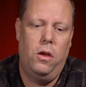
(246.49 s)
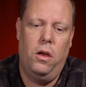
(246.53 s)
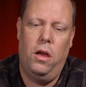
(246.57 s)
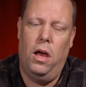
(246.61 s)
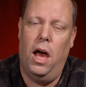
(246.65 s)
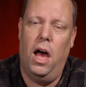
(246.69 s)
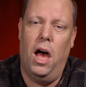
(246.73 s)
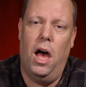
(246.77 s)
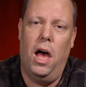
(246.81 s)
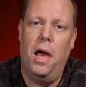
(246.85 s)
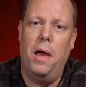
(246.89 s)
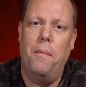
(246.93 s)

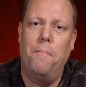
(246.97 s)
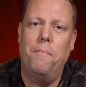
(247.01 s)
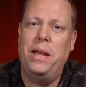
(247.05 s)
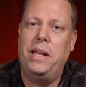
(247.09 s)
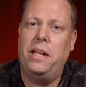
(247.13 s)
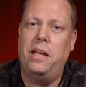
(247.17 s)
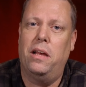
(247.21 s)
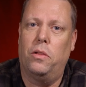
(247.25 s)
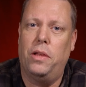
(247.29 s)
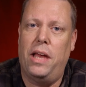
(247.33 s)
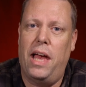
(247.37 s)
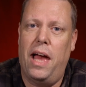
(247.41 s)
uh,
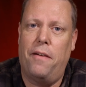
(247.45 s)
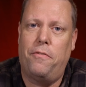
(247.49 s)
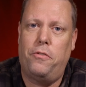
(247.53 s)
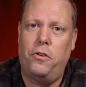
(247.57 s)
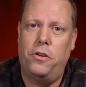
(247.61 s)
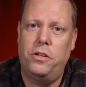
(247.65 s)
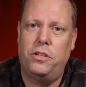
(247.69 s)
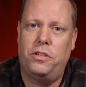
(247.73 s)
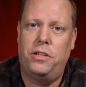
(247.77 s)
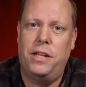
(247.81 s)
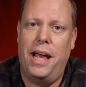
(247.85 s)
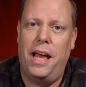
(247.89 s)
immediately after
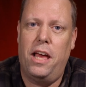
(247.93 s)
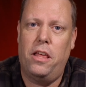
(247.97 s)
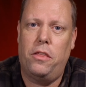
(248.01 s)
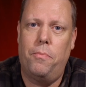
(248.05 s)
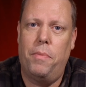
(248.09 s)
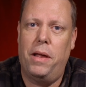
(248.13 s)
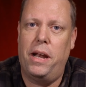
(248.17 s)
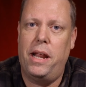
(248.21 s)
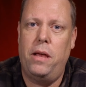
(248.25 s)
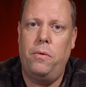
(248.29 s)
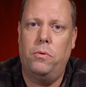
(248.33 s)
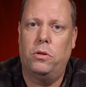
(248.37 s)
his death,
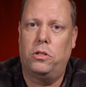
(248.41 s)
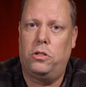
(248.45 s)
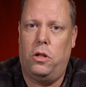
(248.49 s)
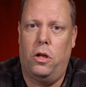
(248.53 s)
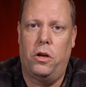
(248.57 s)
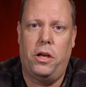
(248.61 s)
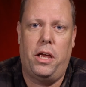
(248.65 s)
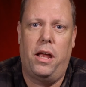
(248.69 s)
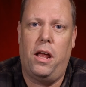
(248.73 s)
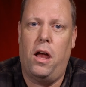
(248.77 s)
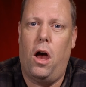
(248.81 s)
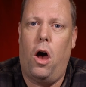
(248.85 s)
but he was
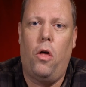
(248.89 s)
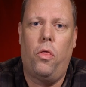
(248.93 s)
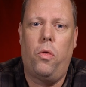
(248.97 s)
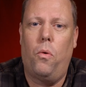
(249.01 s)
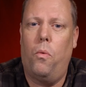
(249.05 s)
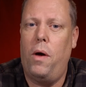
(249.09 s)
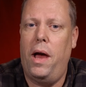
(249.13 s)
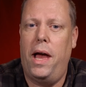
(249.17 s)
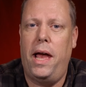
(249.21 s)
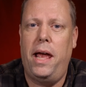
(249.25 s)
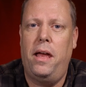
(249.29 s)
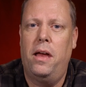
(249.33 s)
looking all the
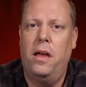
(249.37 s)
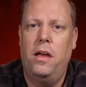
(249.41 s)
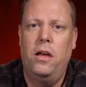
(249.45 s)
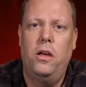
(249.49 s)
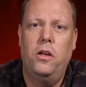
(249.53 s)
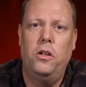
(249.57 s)
way